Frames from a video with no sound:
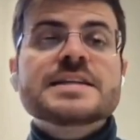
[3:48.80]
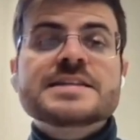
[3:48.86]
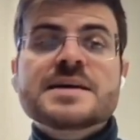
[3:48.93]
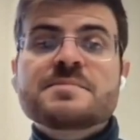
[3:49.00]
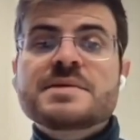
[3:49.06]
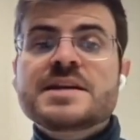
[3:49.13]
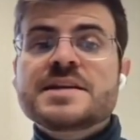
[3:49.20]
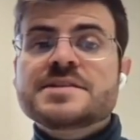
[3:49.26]
the
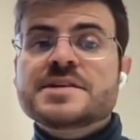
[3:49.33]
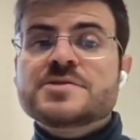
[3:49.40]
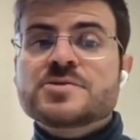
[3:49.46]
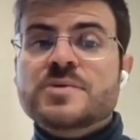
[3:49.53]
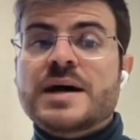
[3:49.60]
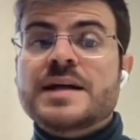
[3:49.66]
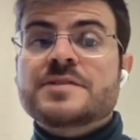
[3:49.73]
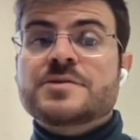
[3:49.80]
ability
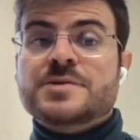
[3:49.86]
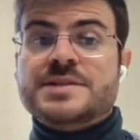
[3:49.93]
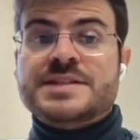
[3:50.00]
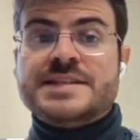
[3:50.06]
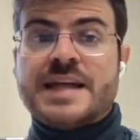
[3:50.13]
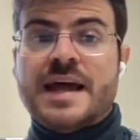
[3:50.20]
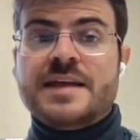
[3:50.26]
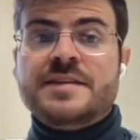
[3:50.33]
to
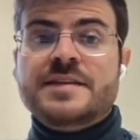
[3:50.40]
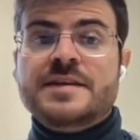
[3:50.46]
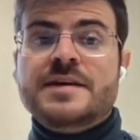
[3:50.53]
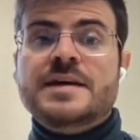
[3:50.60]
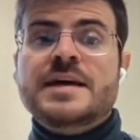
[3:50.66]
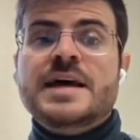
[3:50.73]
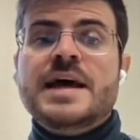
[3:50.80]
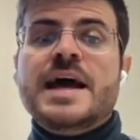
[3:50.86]
understand,
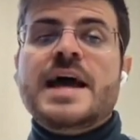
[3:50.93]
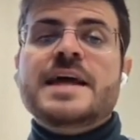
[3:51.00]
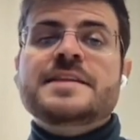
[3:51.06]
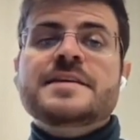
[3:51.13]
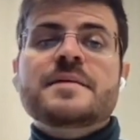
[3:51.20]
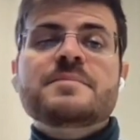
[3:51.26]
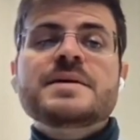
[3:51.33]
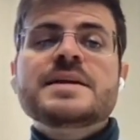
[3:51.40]

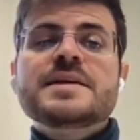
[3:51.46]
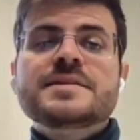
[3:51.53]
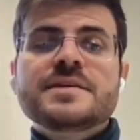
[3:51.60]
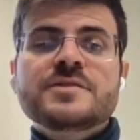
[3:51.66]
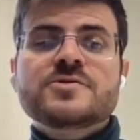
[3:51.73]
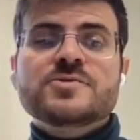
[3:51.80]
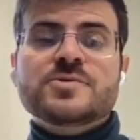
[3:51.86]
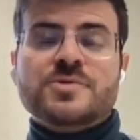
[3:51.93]
and the
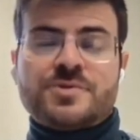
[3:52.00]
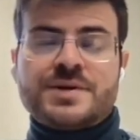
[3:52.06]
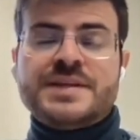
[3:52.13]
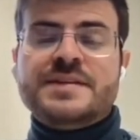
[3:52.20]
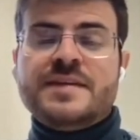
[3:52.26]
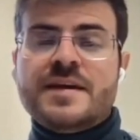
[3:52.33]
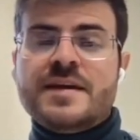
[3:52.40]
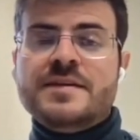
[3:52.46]
ability to
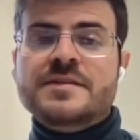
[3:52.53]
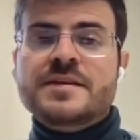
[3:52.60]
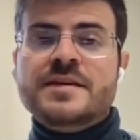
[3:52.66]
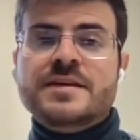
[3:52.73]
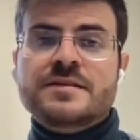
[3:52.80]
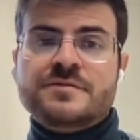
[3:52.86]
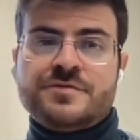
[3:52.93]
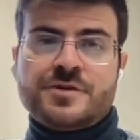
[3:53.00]
retain
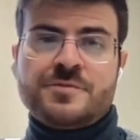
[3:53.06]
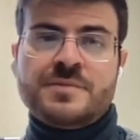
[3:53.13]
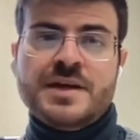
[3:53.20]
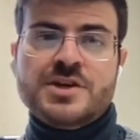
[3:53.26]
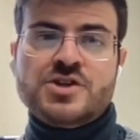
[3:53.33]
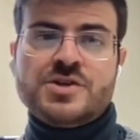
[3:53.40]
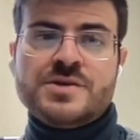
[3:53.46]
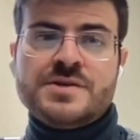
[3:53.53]

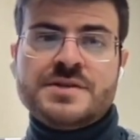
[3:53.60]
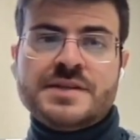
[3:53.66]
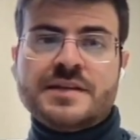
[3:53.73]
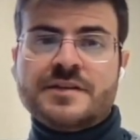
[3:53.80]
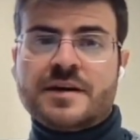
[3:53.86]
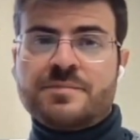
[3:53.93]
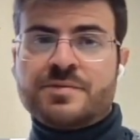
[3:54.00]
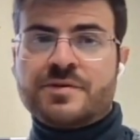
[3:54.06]
informations
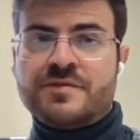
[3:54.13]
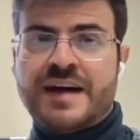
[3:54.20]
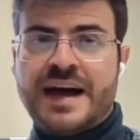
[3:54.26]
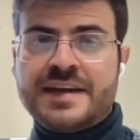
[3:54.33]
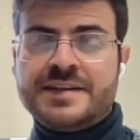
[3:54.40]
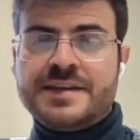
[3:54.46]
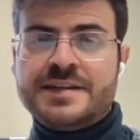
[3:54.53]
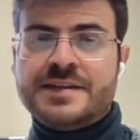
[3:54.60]
that are
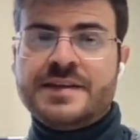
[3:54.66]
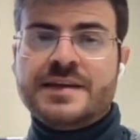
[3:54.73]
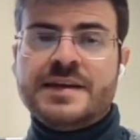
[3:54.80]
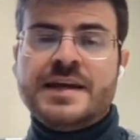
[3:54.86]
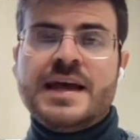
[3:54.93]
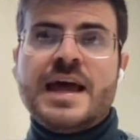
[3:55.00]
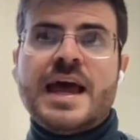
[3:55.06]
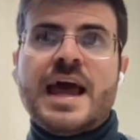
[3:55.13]
provided
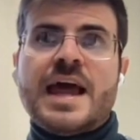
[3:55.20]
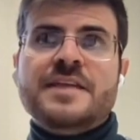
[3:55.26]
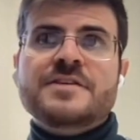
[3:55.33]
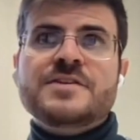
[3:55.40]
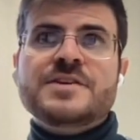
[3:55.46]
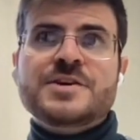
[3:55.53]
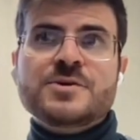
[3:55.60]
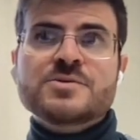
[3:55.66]
and
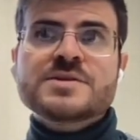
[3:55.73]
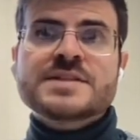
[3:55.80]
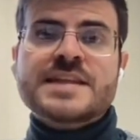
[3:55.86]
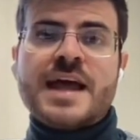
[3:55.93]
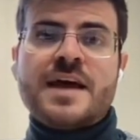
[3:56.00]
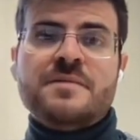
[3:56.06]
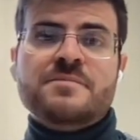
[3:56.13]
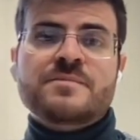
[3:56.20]
use
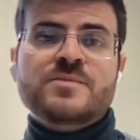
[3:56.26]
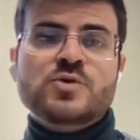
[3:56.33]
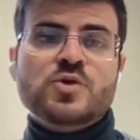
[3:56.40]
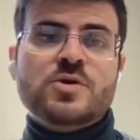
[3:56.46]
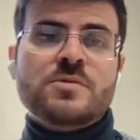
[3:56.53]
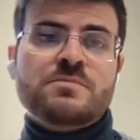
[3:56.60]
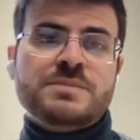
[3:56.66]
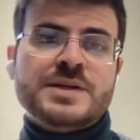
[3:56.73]
them to
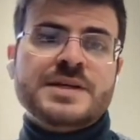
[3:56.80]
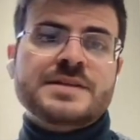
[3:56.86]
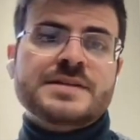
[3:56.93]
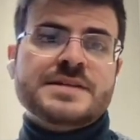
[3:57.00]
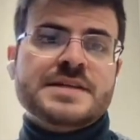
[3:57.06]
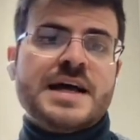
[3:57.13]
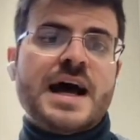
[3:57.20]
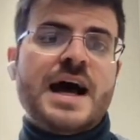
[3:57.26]

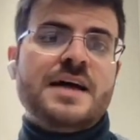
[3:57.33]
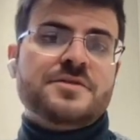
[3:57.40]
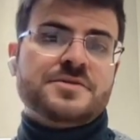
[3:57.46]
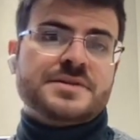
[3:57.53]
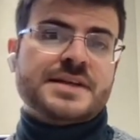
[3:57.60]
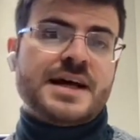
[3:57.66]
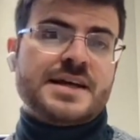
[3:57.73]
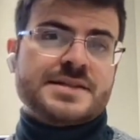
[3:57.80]
complete
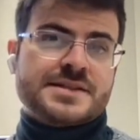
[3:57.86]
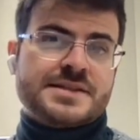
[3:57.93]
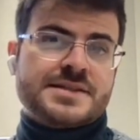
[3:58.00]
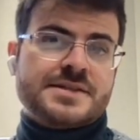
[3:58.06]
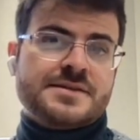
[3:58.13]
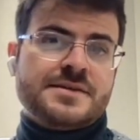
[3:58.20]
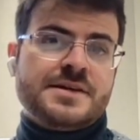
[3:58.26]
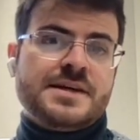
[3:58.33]
other
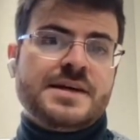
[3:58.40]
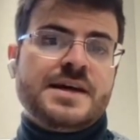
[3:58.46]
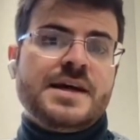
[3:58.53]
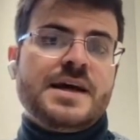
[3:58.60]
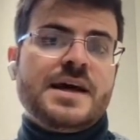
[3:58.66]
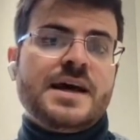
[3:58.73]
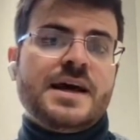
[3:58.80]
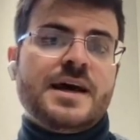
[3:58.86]
tasks.
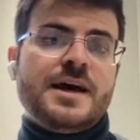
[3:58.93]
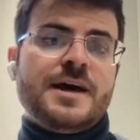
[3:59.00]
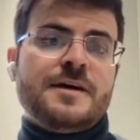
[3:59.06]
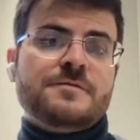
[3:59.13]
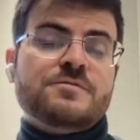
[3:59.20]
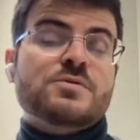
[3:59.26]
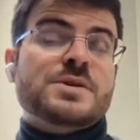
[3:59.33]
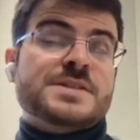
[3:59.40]

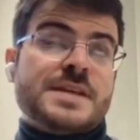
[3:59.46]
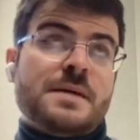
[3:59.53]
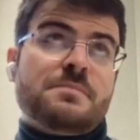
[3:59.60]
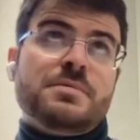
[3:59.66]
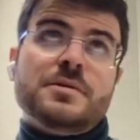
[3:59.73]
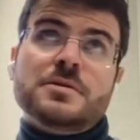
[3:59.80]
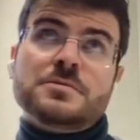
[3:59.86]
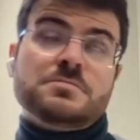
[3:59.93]
For
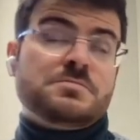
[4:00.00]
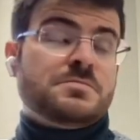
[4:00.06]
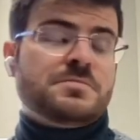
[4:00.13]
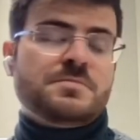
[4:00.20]
example,